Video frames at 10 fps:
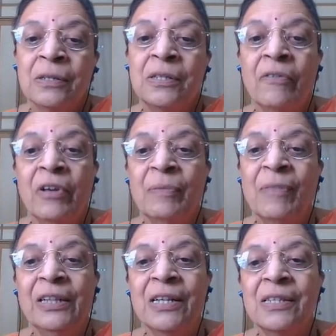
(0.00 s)
c1
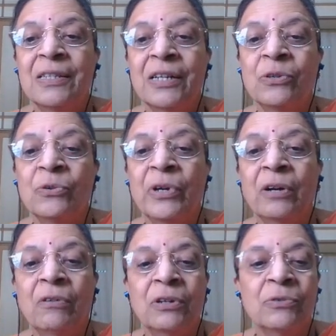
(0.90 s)
minus c2
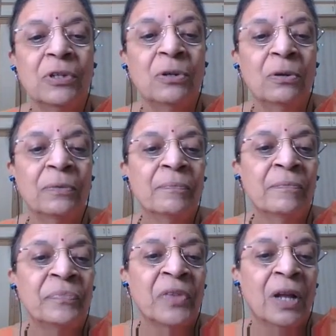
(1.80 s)
equal to 0.
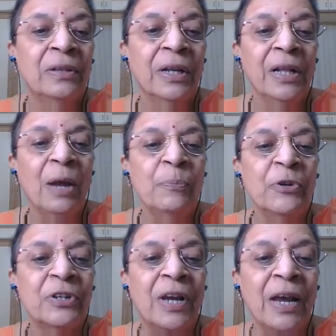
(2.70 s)
Then I
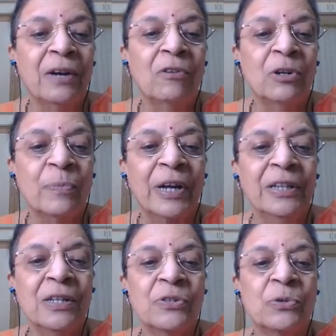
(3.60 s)
put k equal to
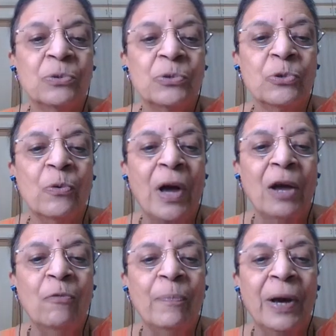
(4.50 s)
minus 2, so y
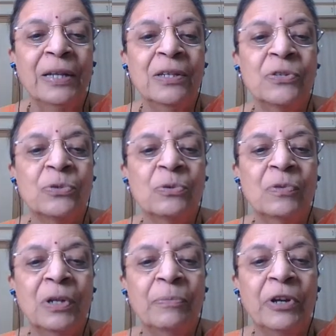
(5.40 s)
of minus 2
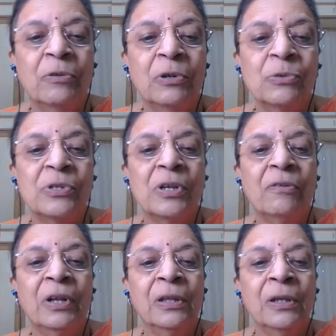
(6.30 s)
will be equal to
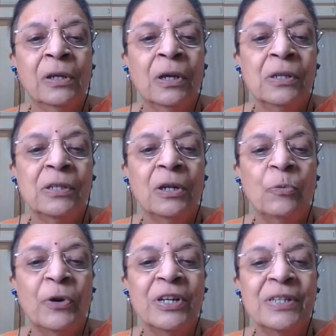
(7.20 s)
c1
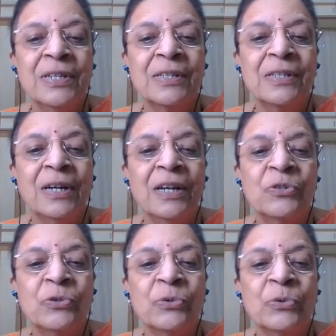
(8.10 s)
0.6
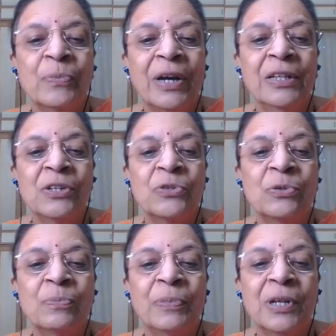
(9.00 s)
raised to minus
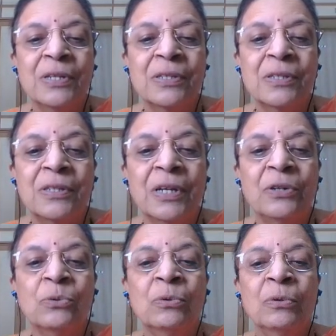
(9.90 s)
2 plus
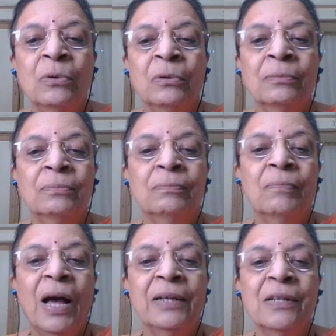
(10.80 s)
c2
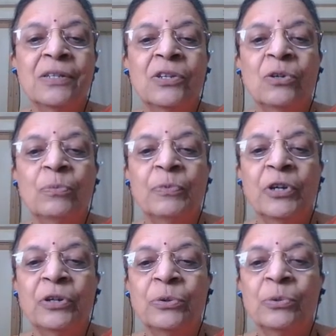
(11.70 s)
minus
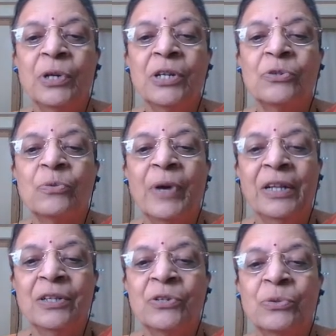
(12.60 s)
0.2 raised to
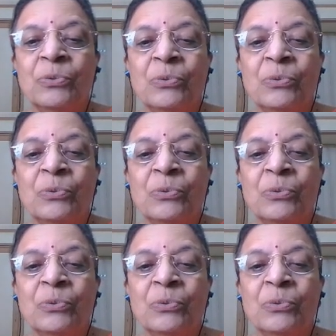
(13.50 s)
minus 2